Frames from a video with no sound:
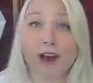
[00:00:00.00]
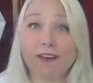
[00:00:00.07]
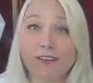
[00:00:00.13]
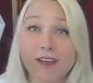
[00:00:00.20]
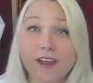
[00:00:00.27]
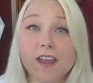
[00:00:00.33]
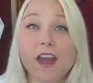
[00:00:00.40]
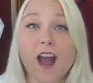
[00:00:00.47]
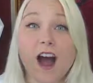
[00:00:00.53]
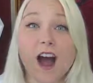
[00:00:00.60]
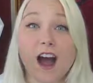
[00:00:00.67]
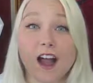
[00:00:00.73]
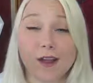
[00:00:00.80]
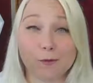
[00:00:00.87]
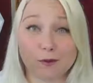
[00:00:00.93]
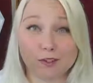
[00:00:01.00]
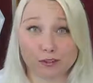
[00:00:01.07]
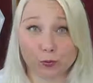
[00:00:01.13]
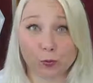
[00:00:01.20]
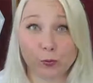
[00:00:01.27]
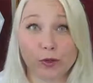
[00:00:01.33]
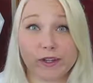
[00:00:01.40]
of it. I
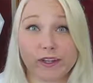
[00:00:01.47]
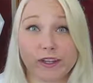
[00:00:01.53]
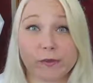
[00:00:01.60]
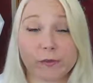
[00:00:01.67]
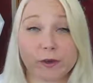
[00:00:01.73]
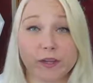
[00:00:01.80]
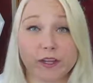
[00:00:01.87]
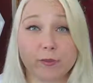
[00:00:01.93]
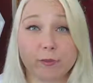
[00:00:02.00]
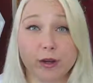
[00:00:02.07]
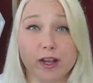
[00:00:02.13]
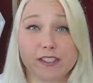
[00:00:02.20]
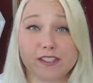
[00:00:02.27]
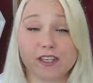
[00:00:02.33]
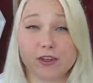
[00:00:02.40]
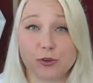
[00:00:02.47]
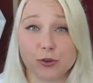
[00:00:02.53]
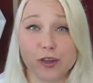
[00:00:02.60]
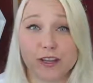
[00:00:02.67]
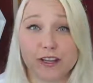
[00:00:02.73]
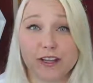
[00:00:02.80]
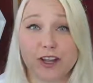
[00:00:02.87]
was really impressed, and you
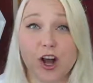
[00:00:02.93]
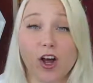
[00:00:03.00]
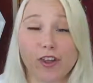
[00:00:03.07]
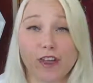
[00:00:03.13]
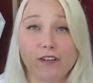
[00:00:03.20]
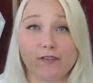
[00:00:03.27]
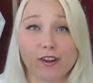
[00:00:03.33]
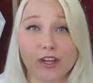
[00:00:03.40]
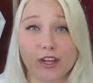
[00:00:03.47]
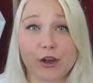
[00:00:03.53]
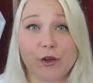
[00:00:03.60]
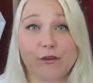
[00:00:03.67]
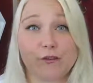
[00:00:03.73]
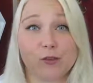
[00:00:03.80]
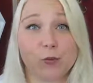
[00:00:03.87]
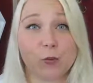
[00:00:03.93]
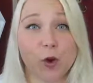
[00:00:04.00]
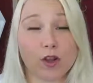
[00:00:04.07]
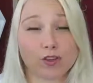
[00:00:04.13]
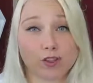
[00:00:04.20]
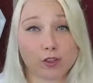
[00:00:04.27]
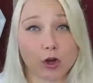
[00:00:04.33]
can click on that video if you
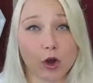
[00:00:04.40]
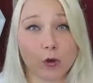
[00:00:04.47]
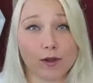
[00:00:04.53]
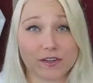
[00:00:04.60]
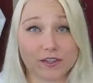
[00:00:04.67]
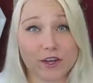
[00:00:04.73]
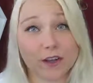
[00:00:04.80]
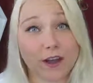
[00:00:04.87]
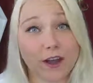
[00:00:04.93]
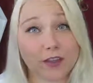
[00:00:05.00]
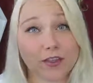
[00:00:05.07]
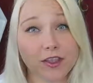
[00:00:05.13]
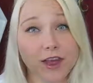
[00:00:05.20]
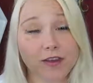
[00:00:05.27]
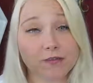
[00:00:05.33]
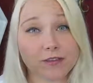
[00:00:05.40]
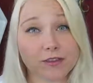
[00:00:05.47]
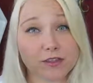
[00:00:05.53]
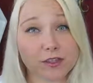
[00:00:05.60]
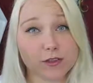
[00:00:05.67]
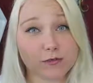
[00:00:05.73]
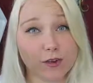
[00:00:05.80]
want to go and check out that
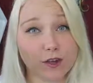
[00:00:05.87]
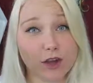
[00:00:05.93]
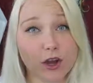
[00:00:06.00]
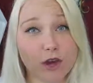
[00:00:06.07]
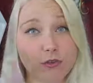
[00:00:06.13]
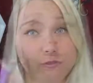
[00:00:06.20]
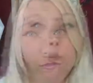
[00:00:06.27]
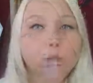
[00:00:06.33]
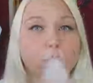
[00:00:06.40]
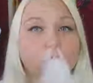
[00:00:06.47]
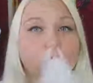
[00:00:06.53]
first look video.